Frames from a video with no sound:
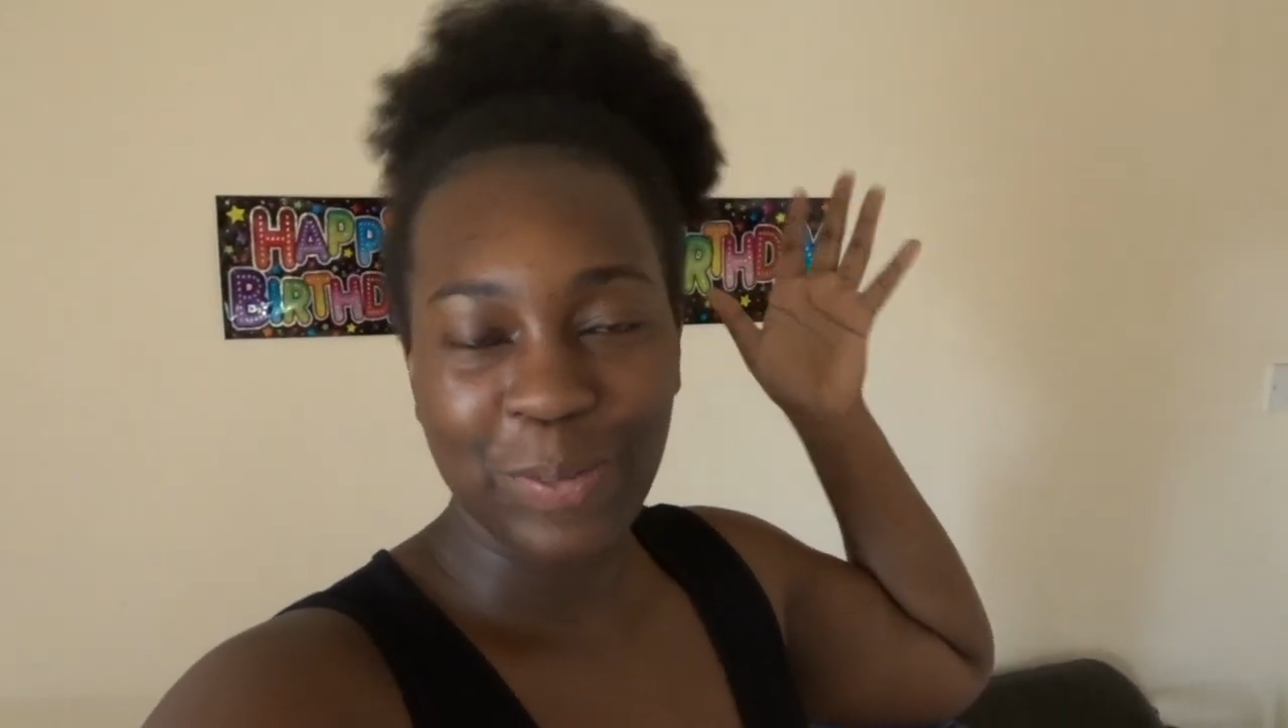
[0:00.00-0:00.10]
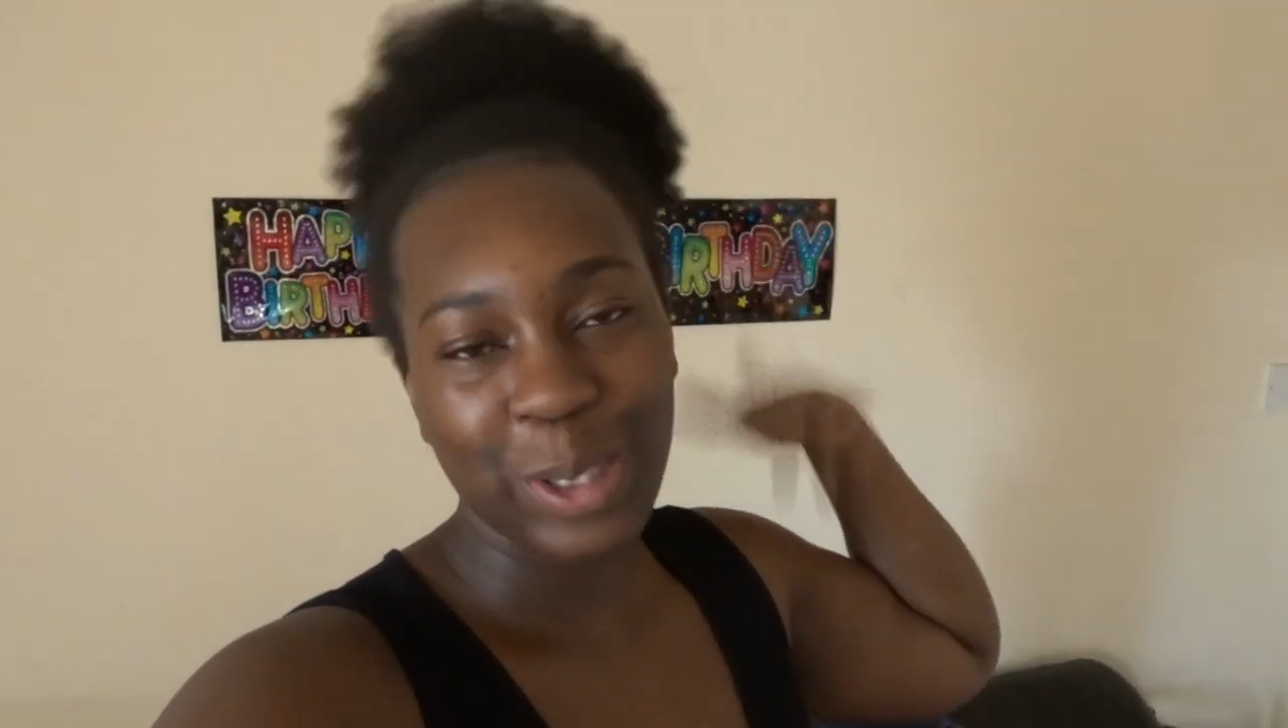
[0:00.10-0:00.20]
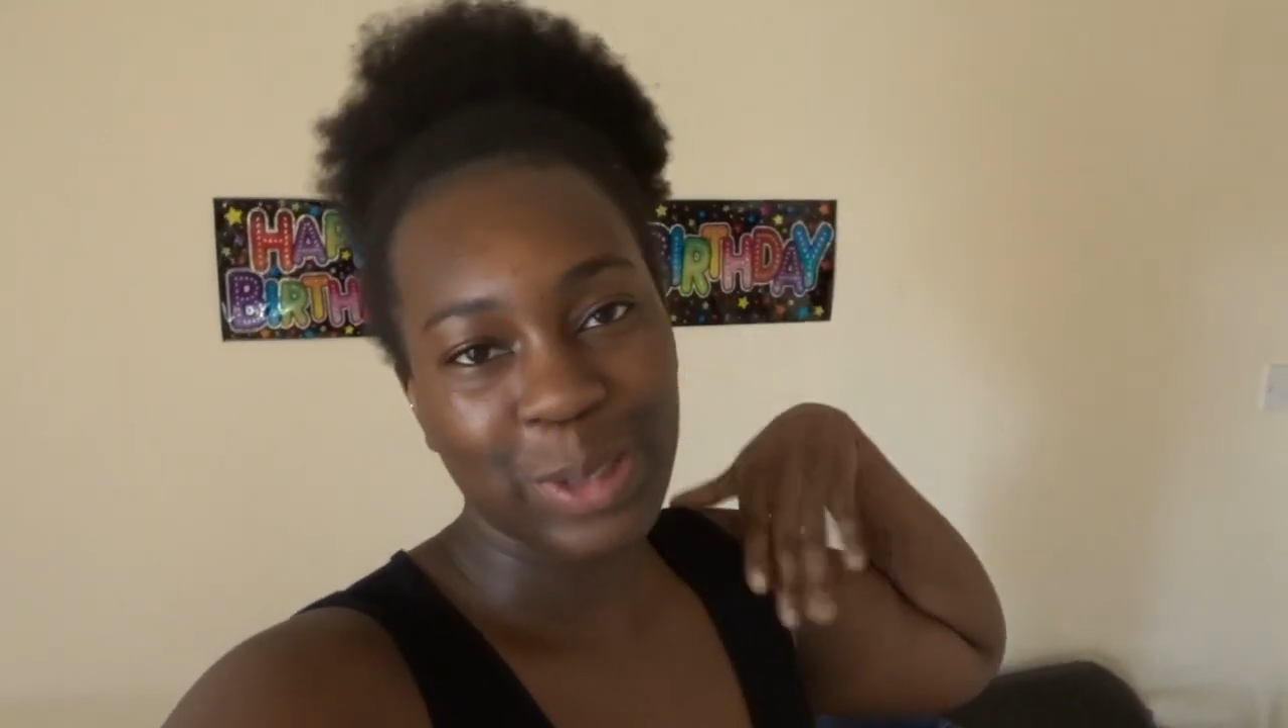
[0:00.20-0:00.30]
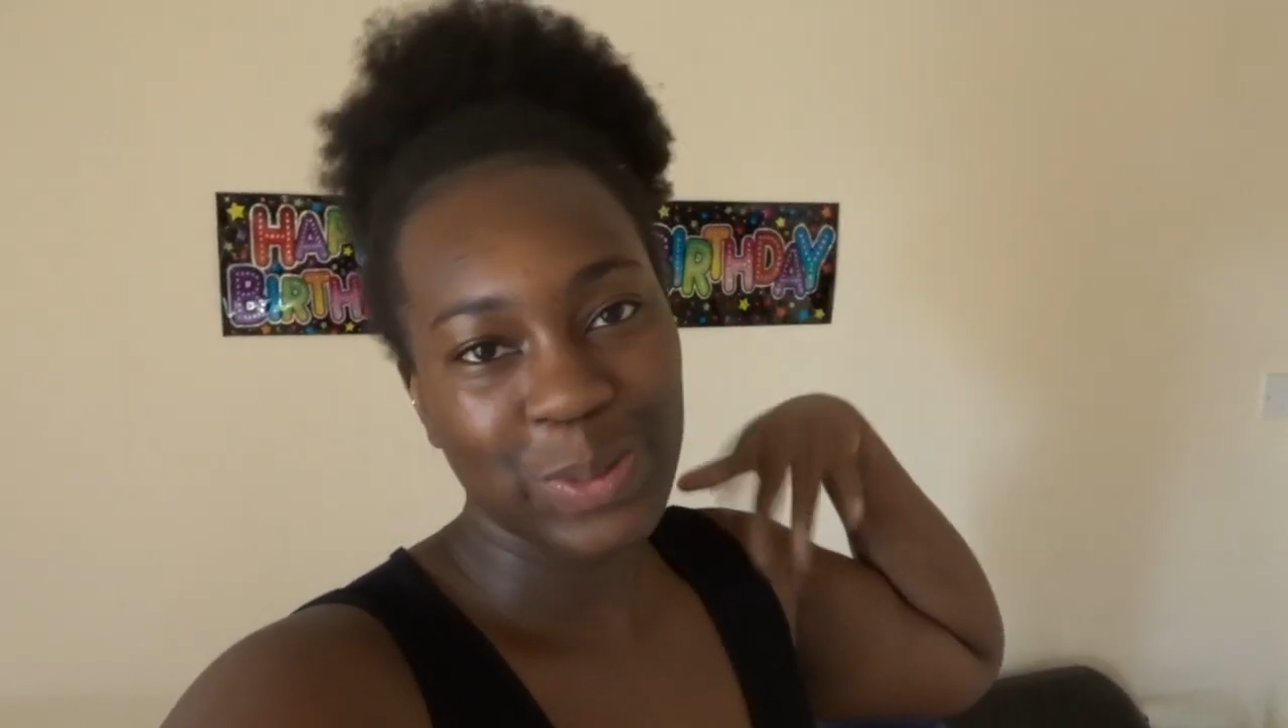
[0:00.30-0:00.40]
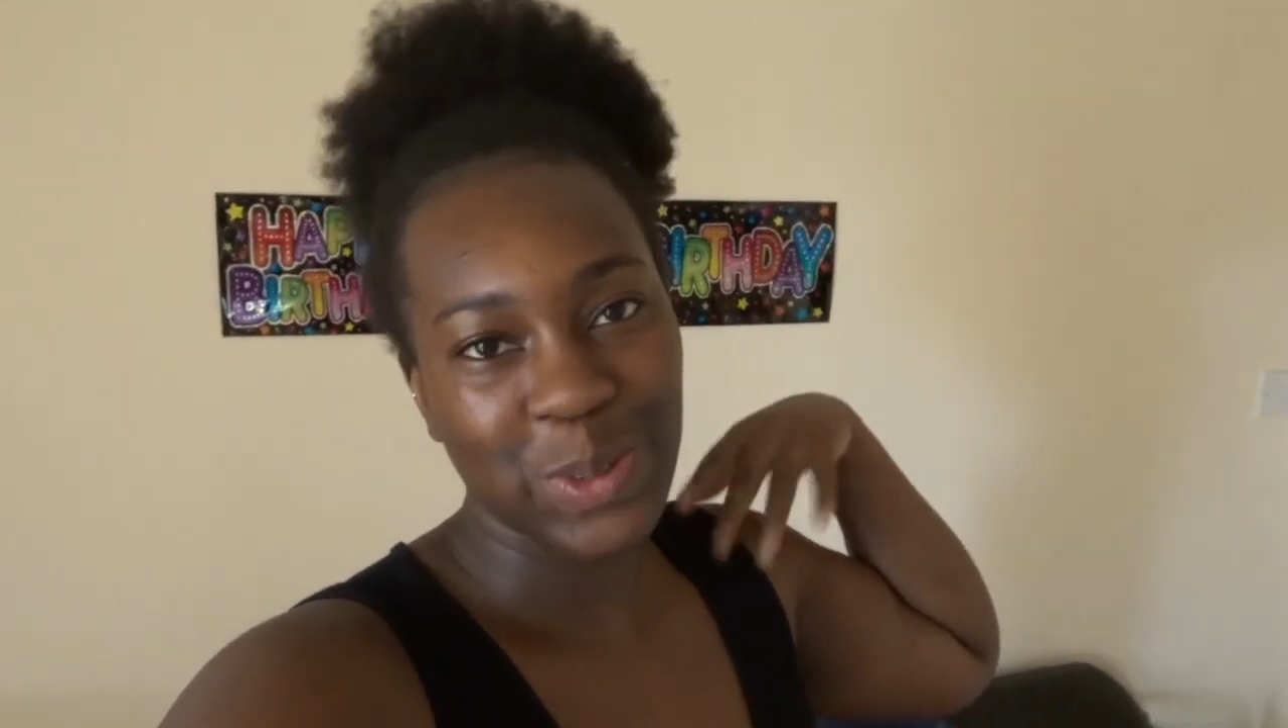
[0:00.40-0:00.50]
and welcome